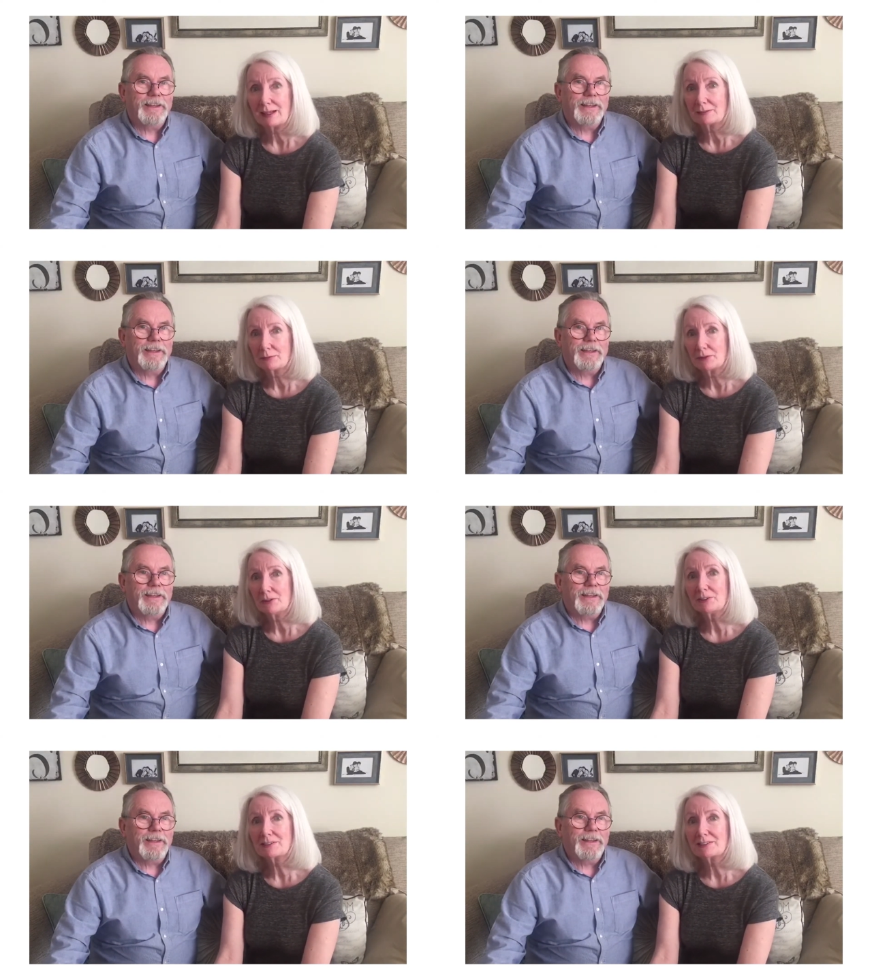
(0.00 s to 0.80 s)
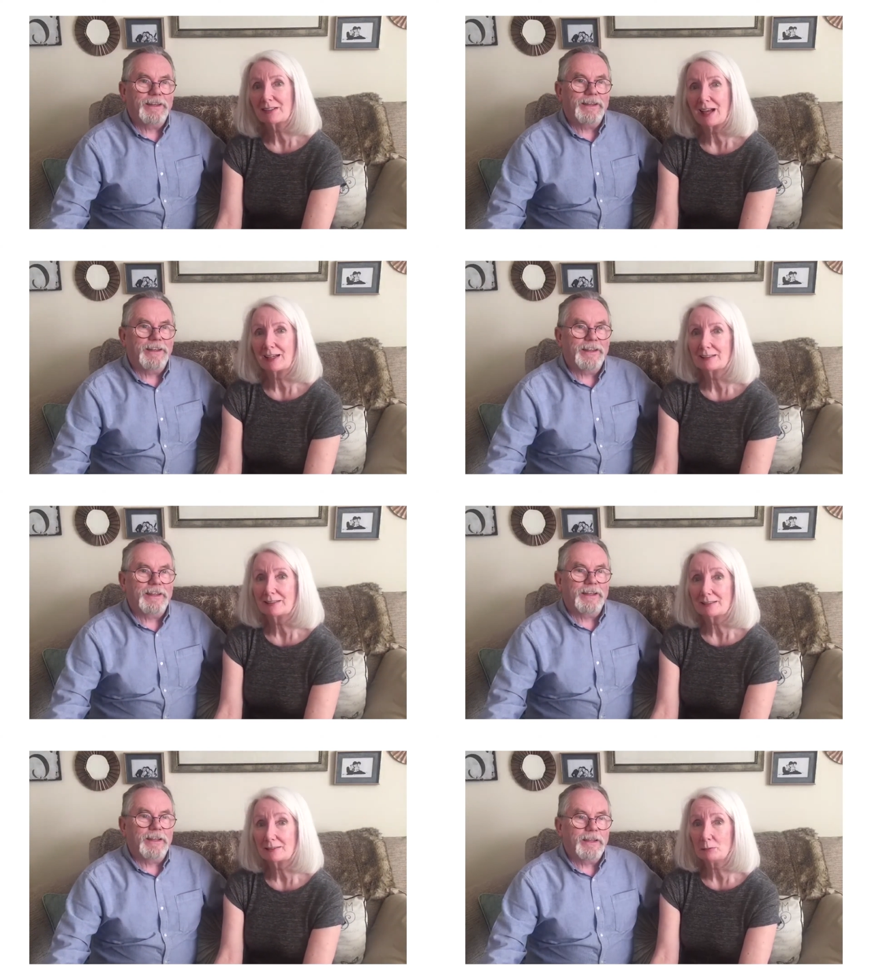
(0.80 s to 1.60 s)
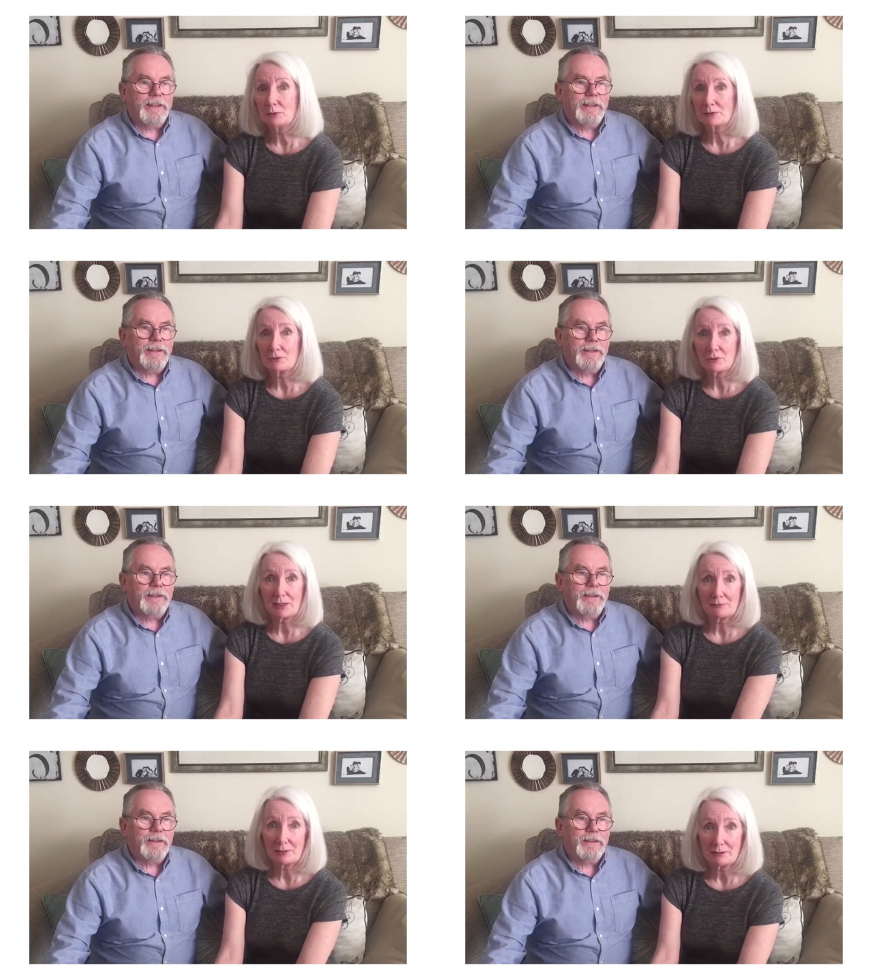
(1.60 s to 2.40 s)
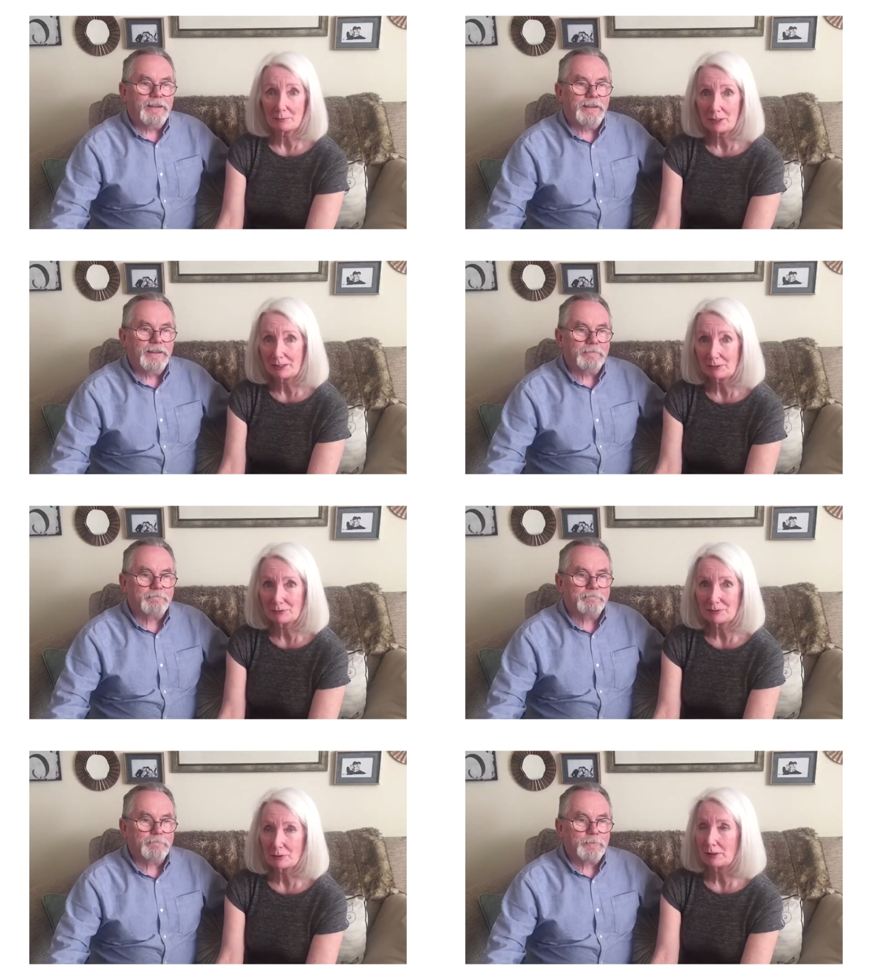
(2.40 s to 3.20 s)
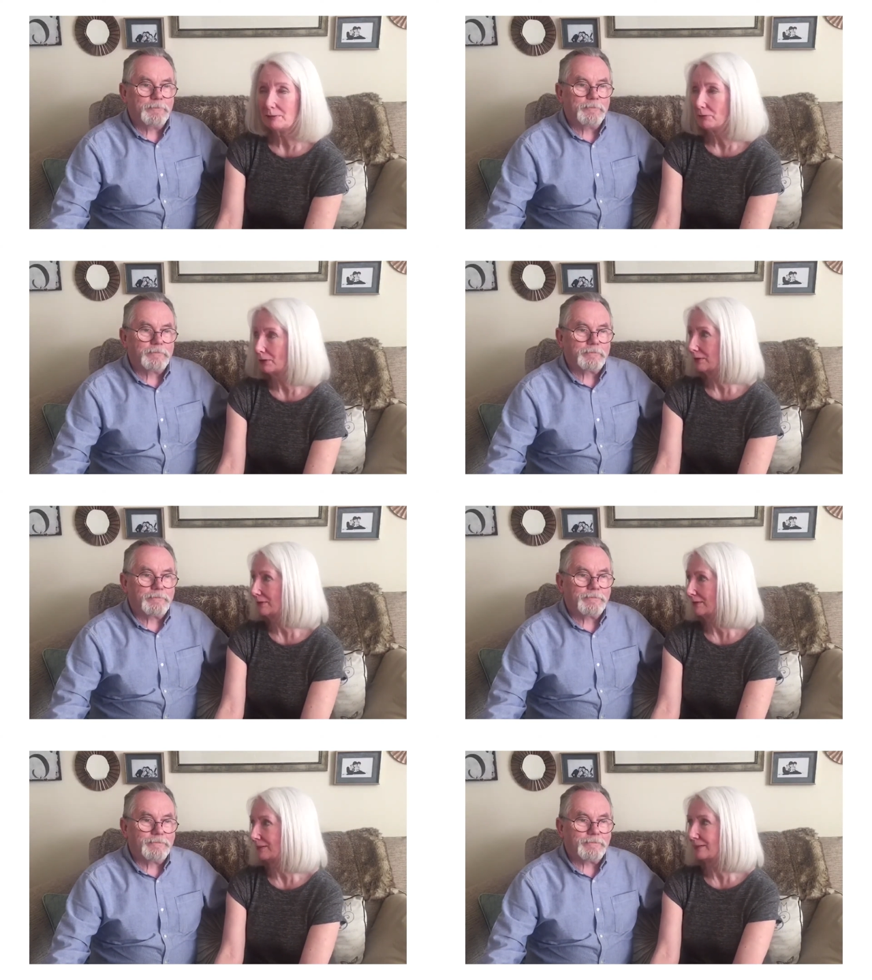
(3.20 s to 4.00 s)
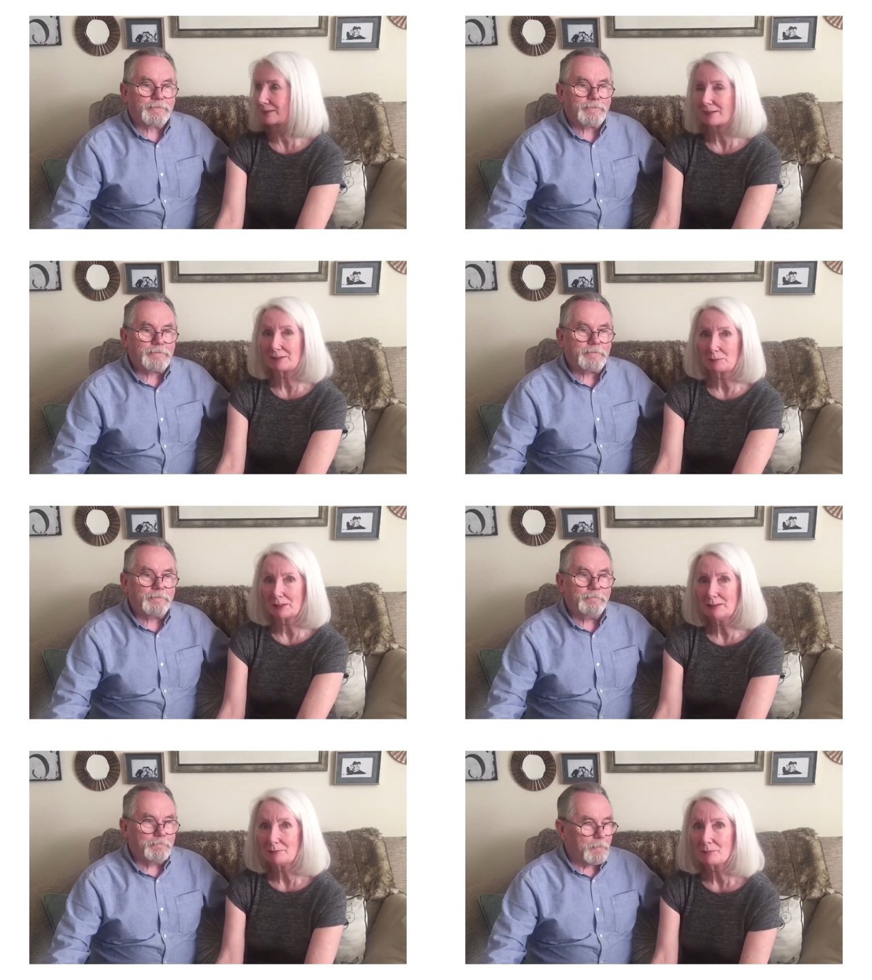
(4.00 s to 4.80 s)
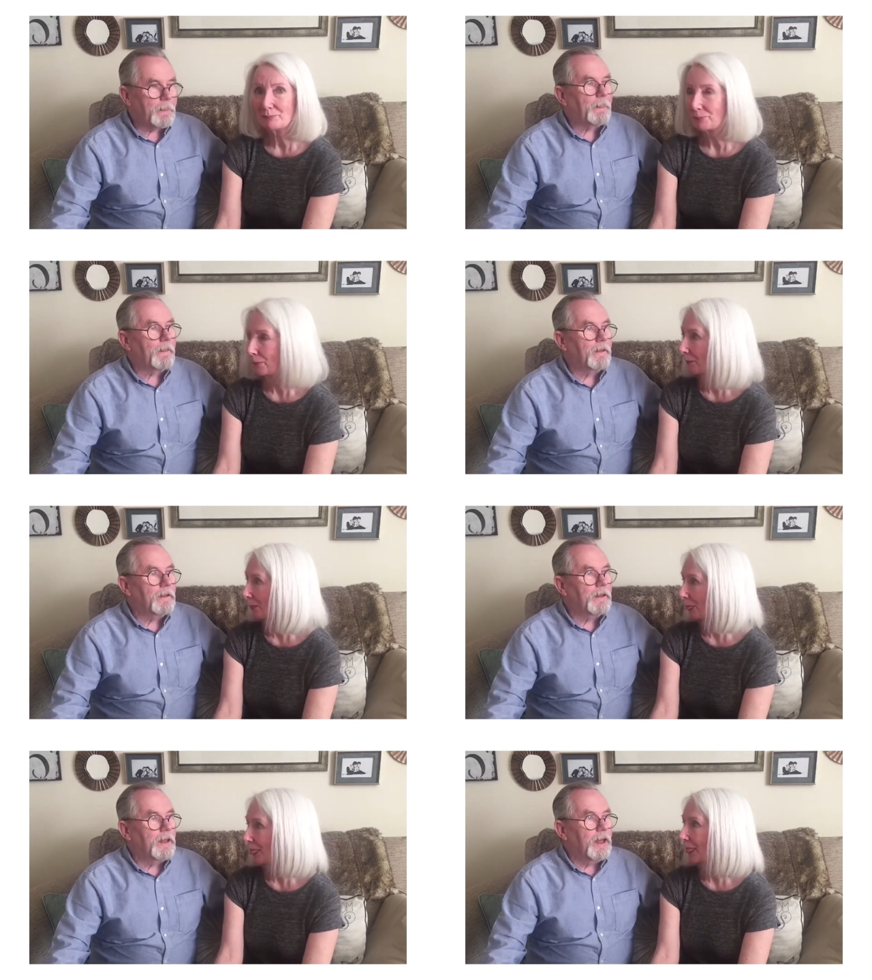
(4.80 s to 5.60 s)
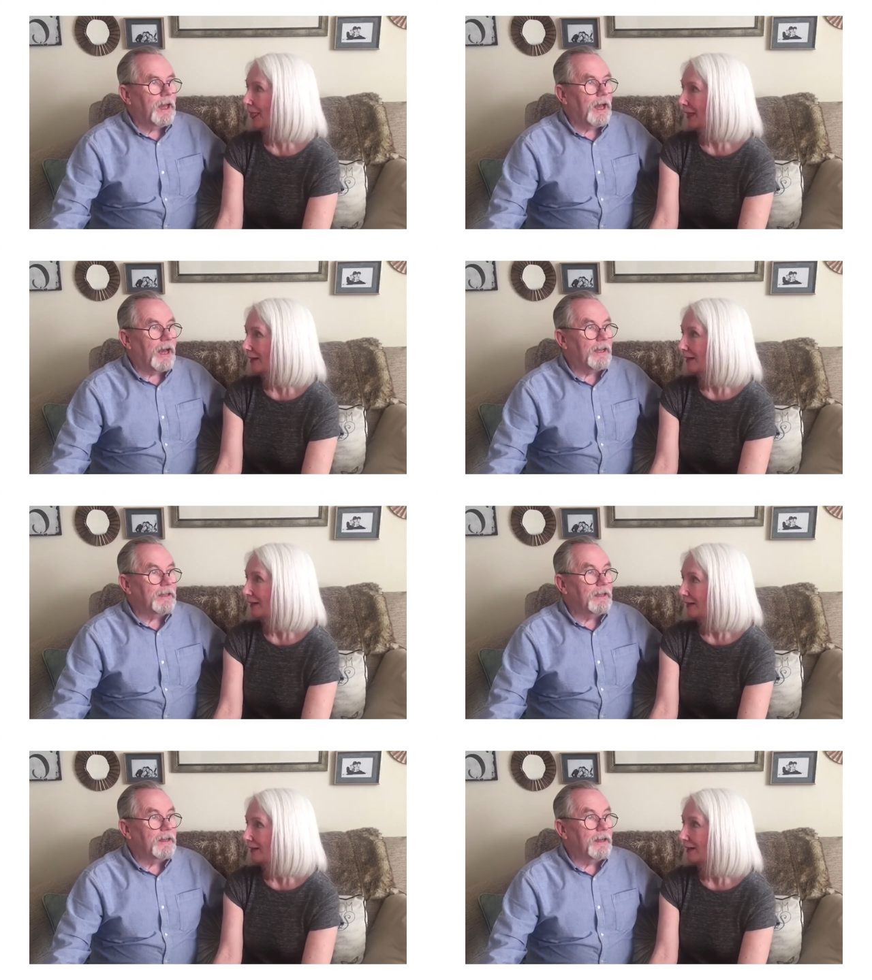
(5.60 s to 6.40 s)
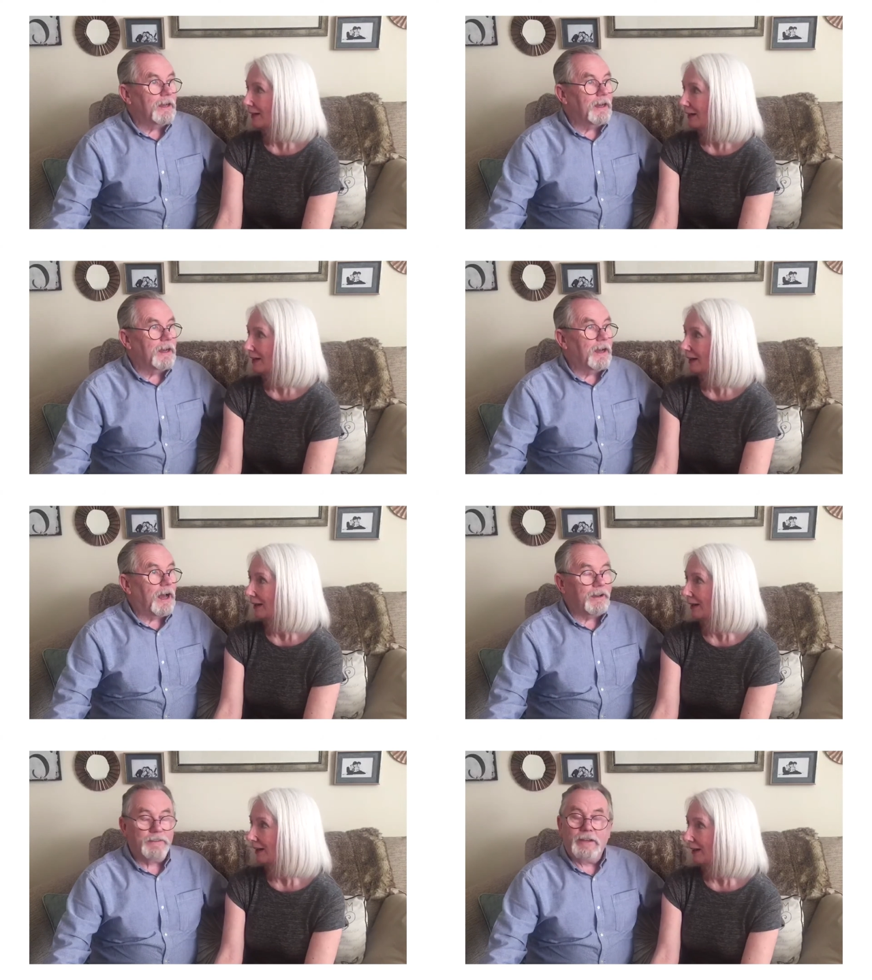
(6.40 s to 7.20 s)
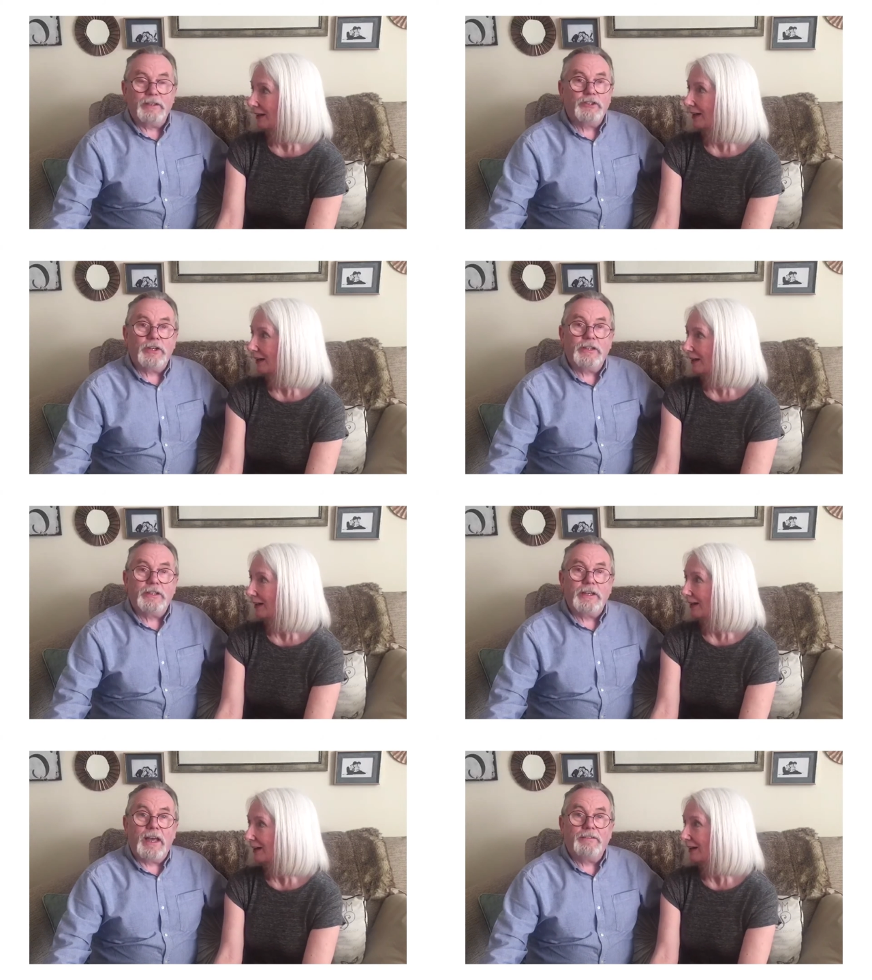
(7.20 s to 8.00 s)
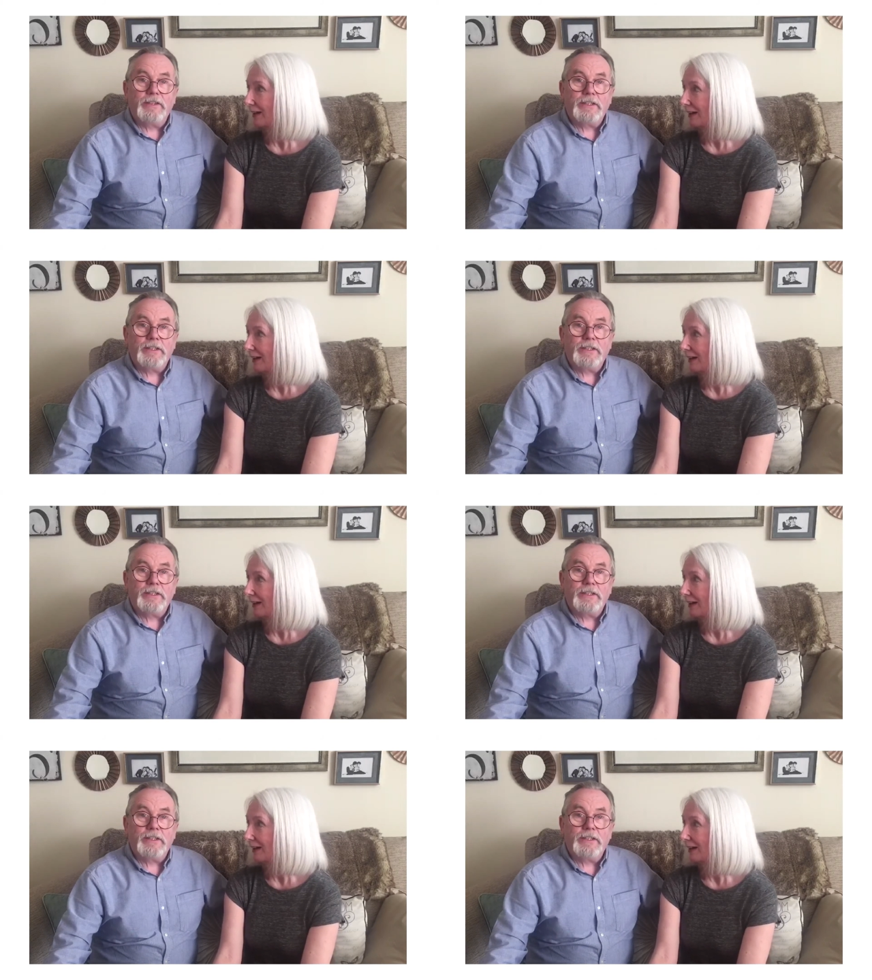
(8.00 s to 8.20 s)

Speaker 1: advert and I didn't want to drive there on my own, so he volunteered to take me.
Speaker 2: And I've enjoyed it ever